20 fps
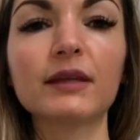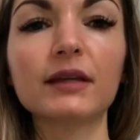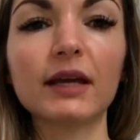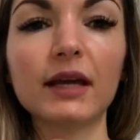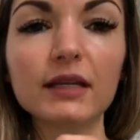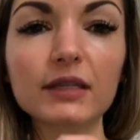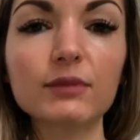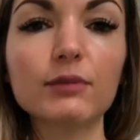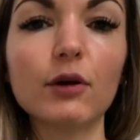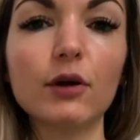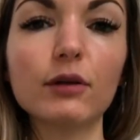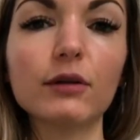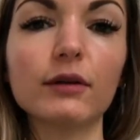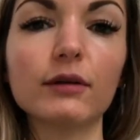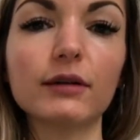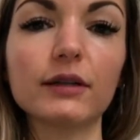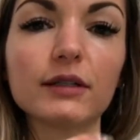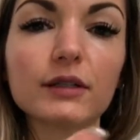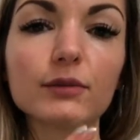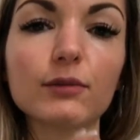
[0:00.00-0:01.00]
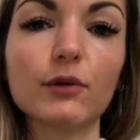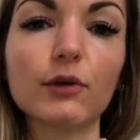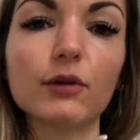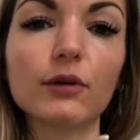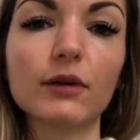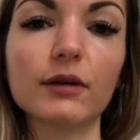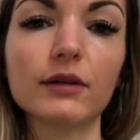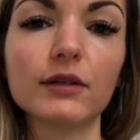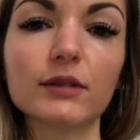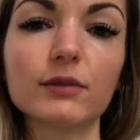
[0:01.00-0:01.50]
get smaller and
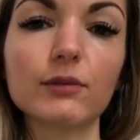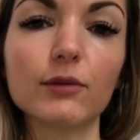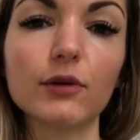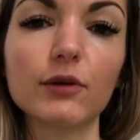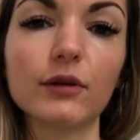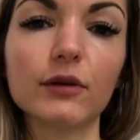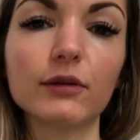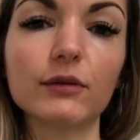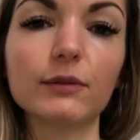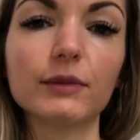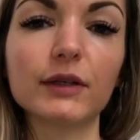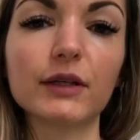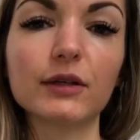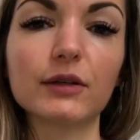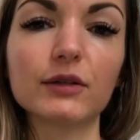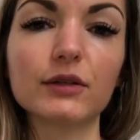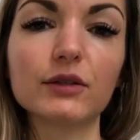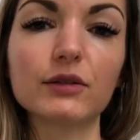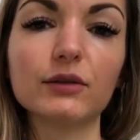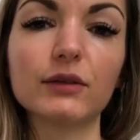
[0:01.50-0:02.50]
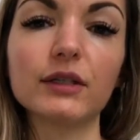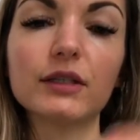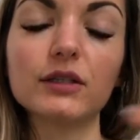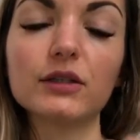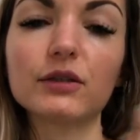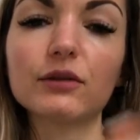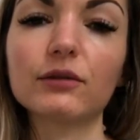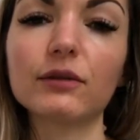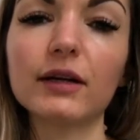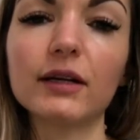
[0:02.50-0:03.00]
smaller and smaller, because you
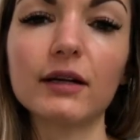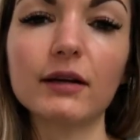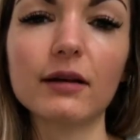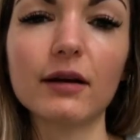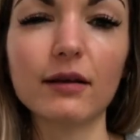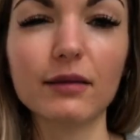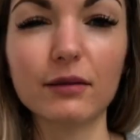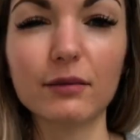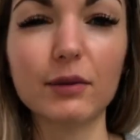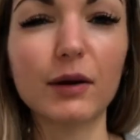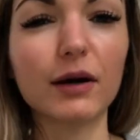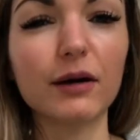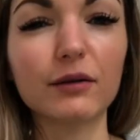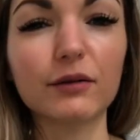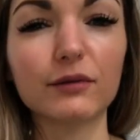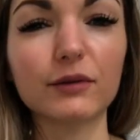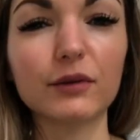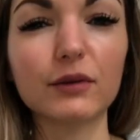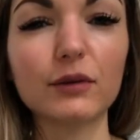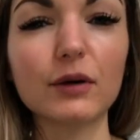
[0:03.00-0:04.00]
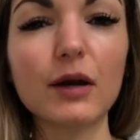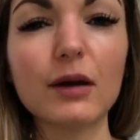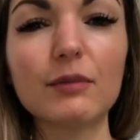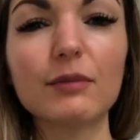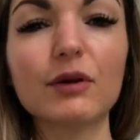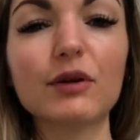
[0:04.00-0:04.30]
integrate another part of you,